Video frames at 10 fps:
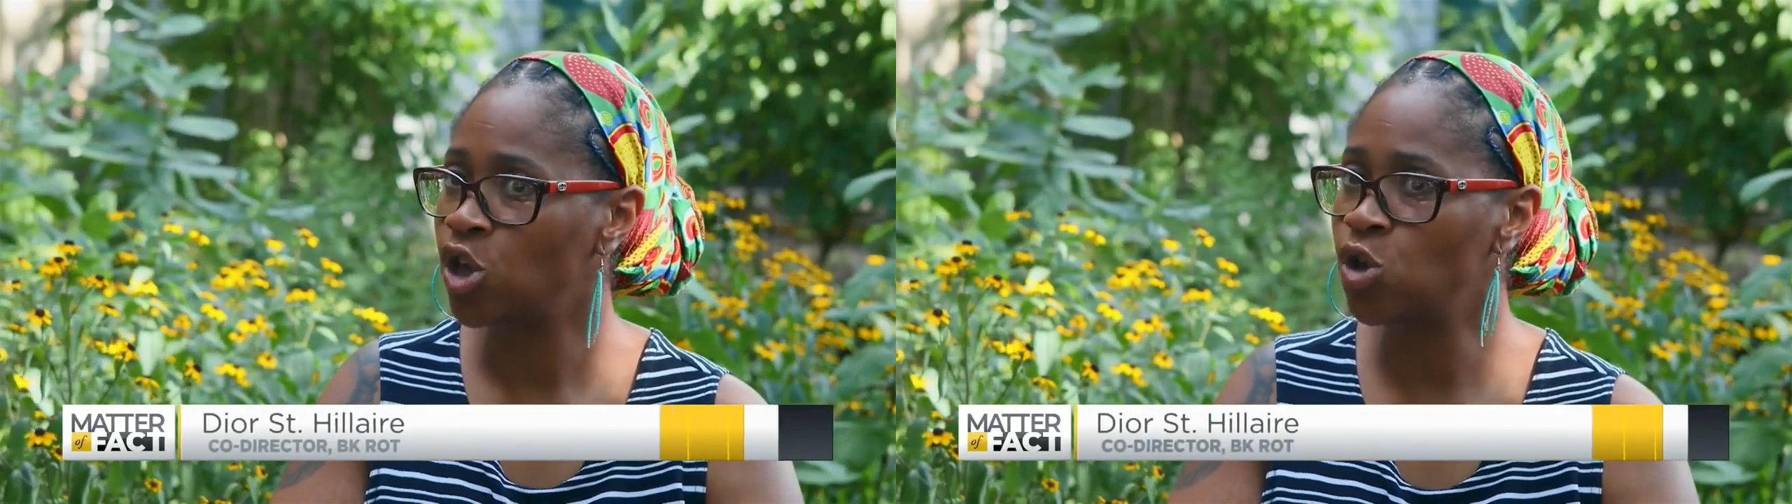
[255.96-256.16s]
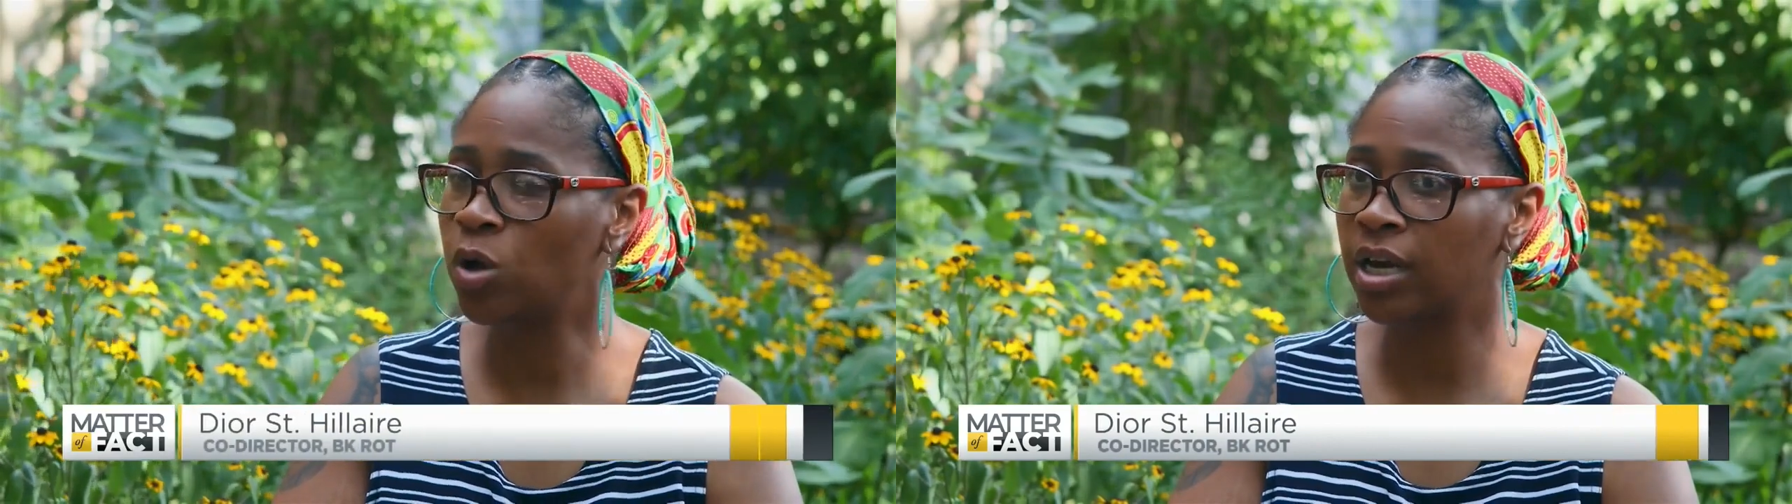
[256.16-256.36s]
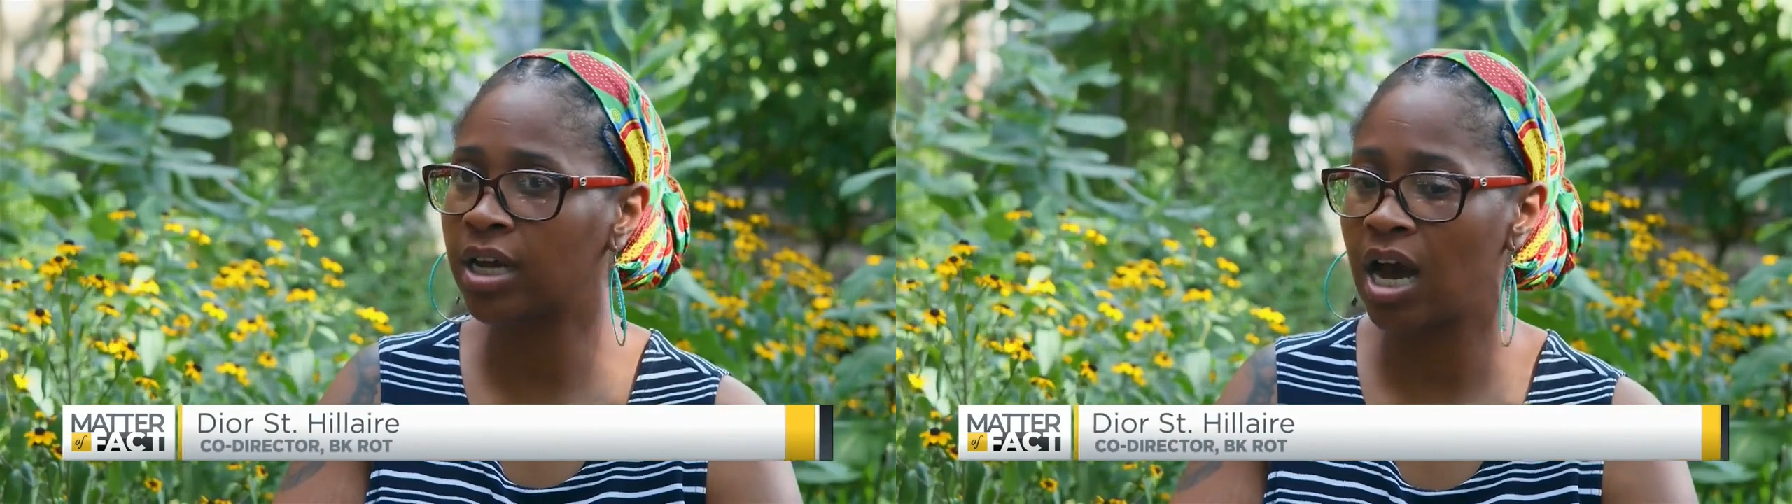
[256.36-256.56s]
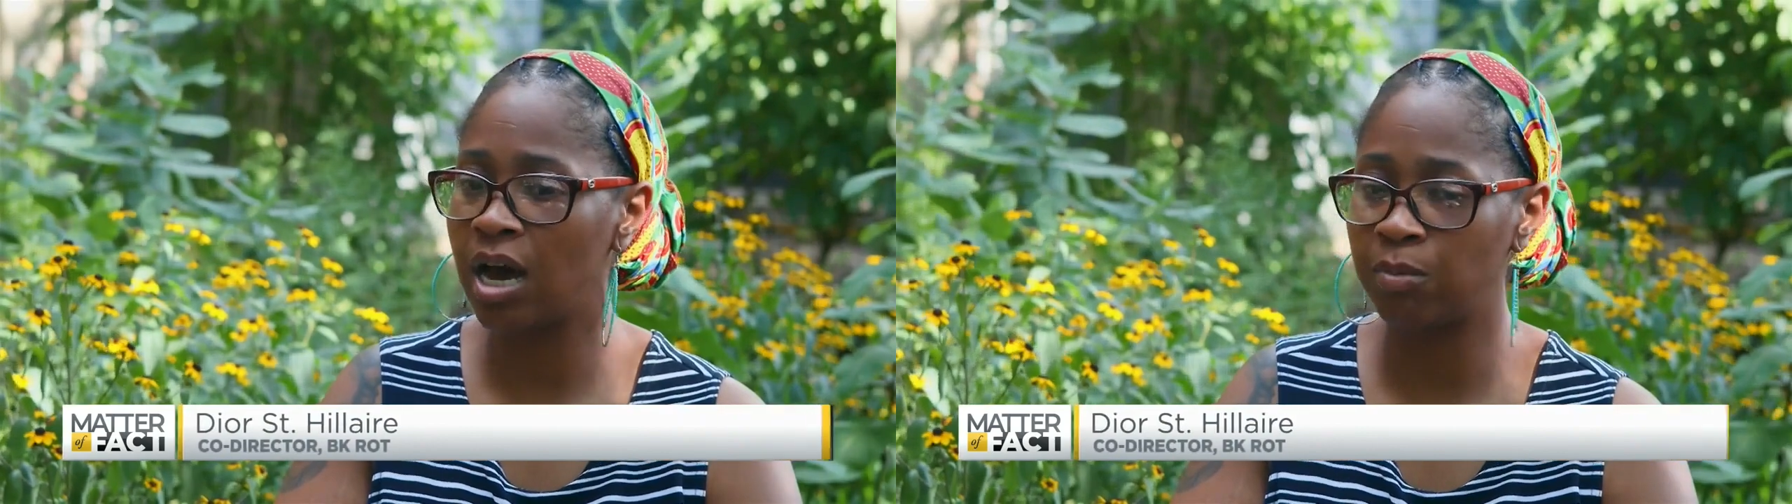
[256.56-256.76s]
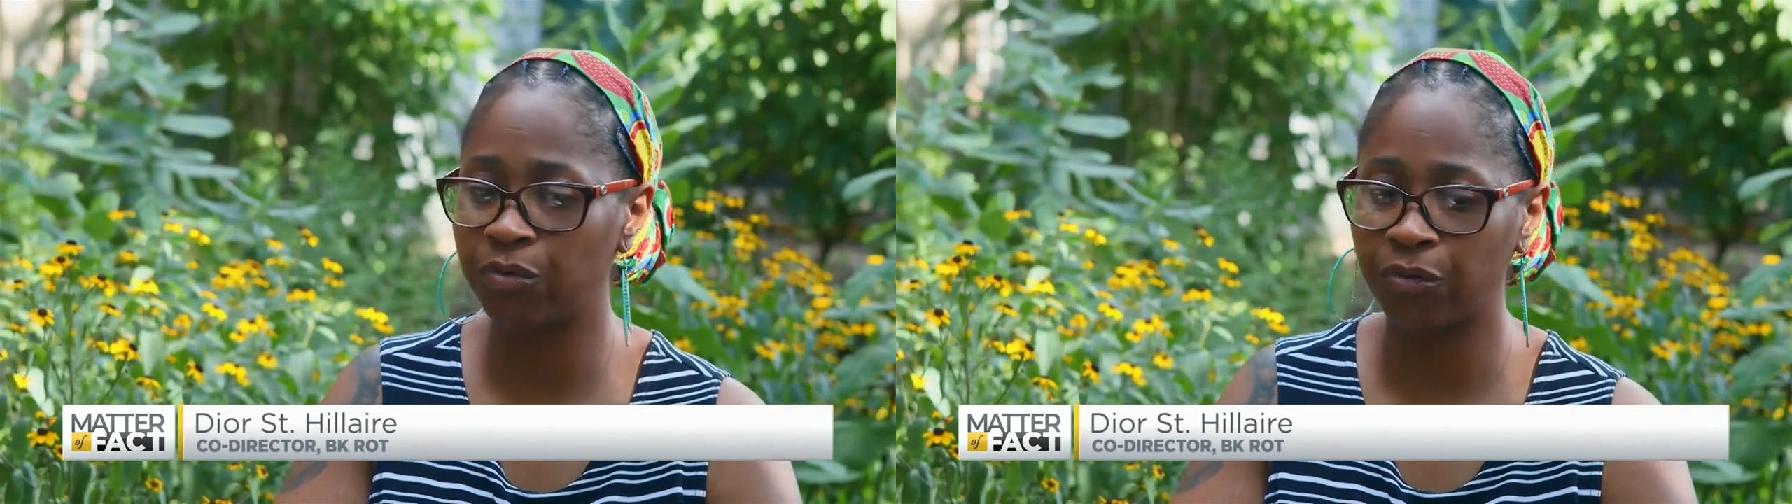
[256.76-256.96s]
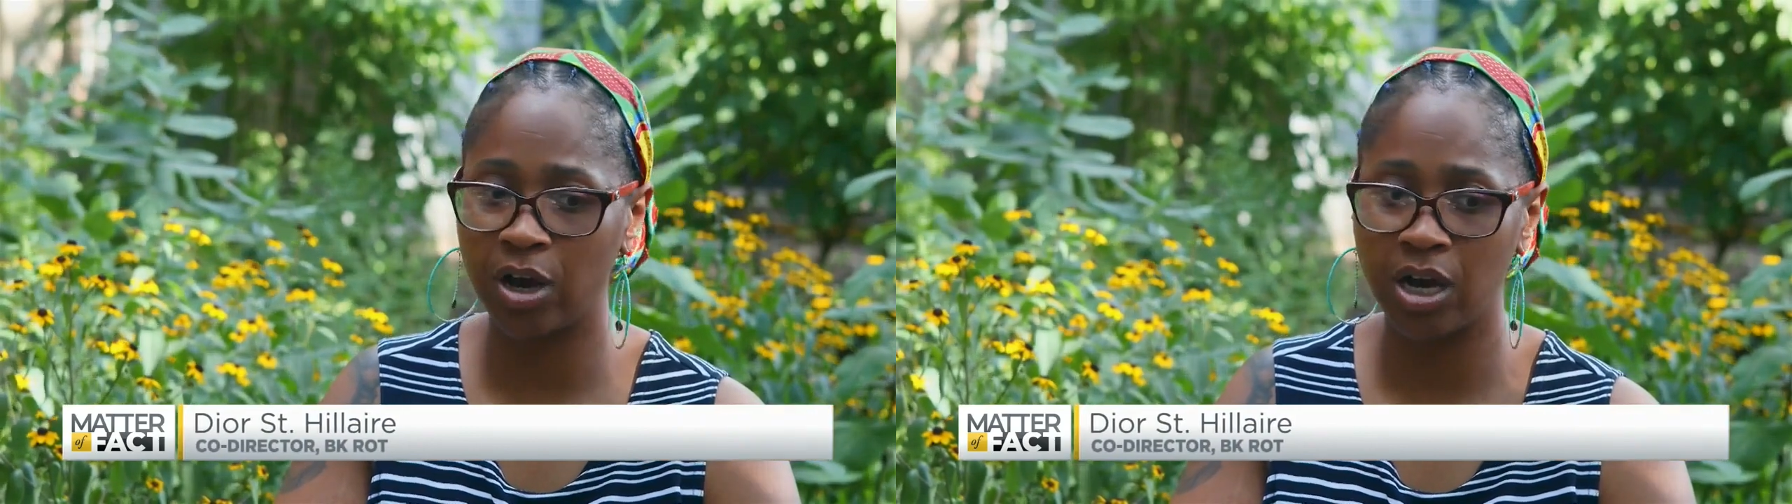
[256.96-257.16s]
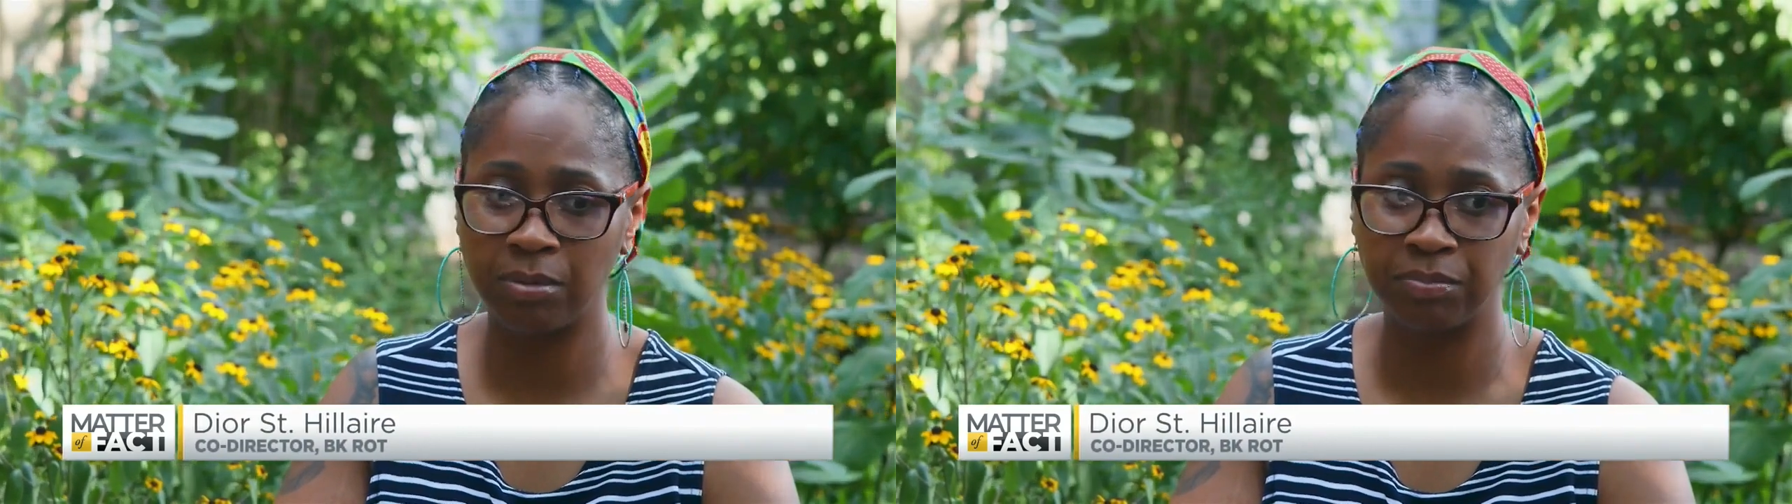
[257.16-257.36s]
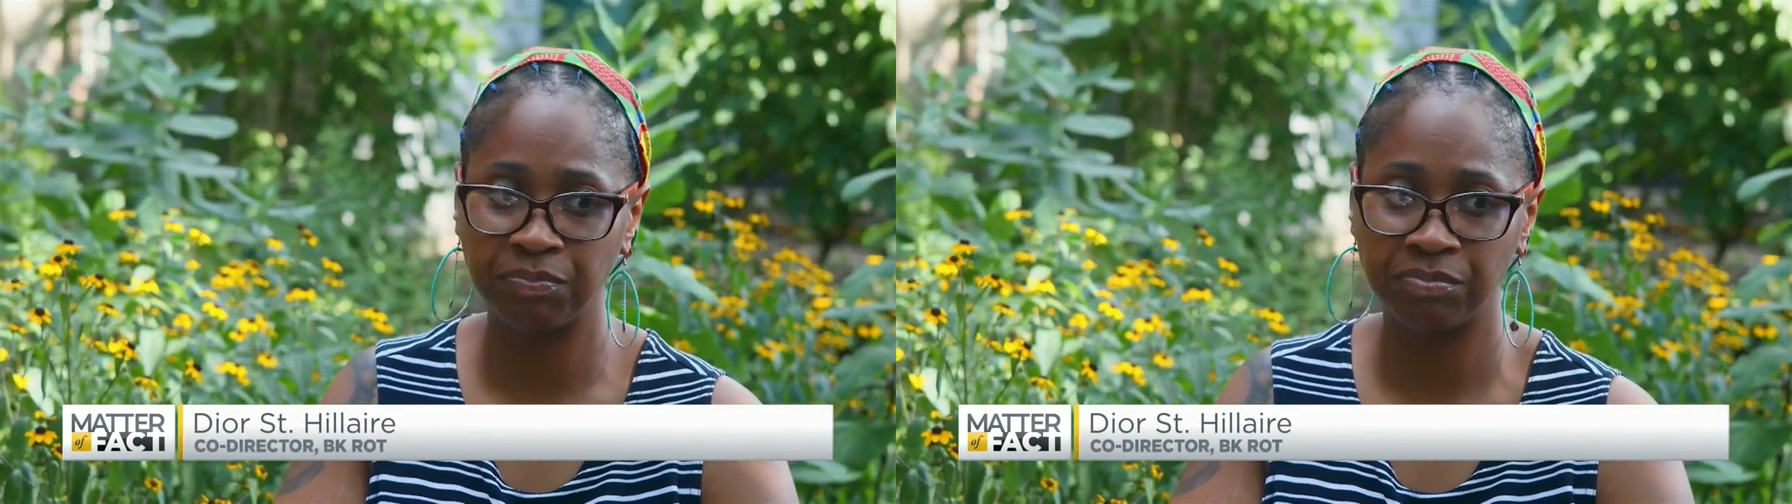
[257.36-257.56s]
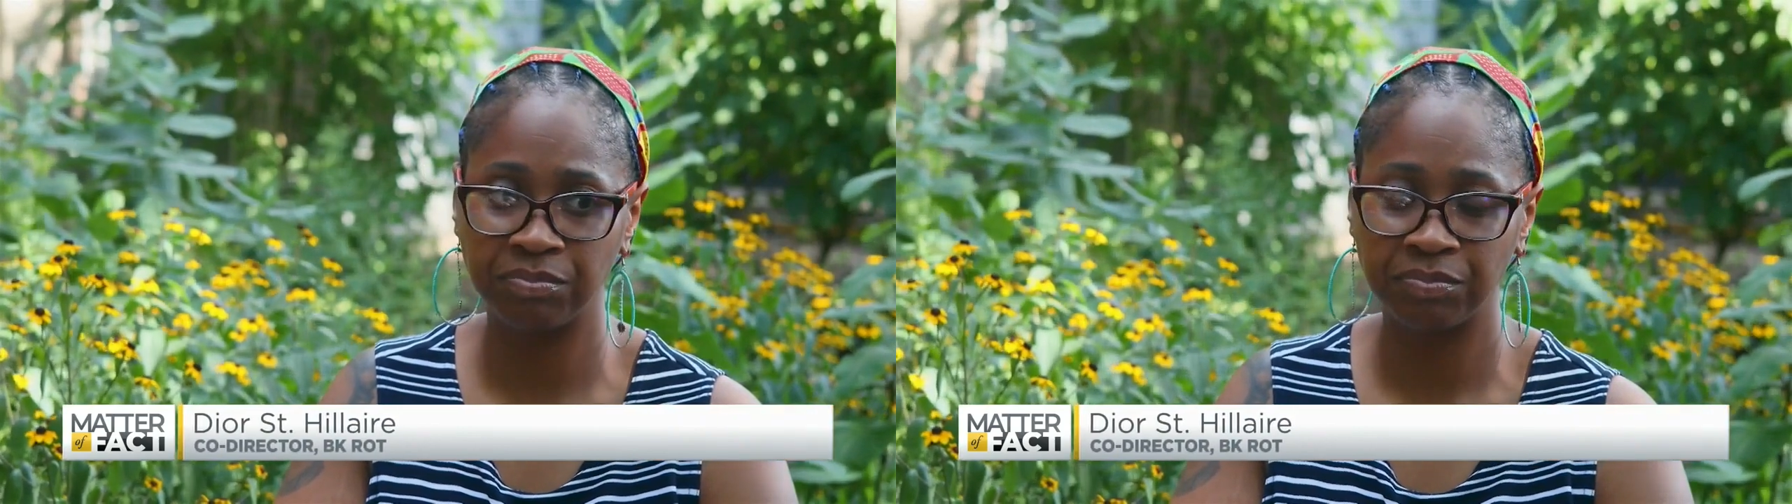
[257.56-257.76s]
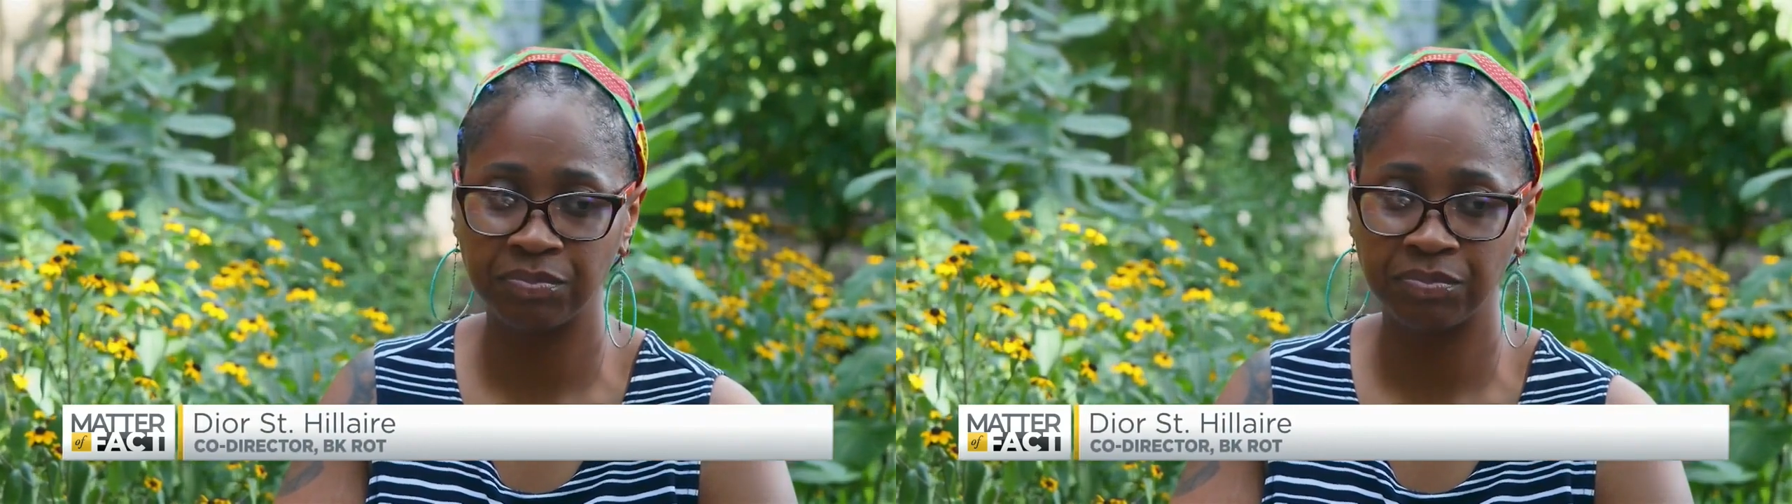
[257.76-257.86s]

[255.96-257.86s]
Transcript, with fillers: You could come from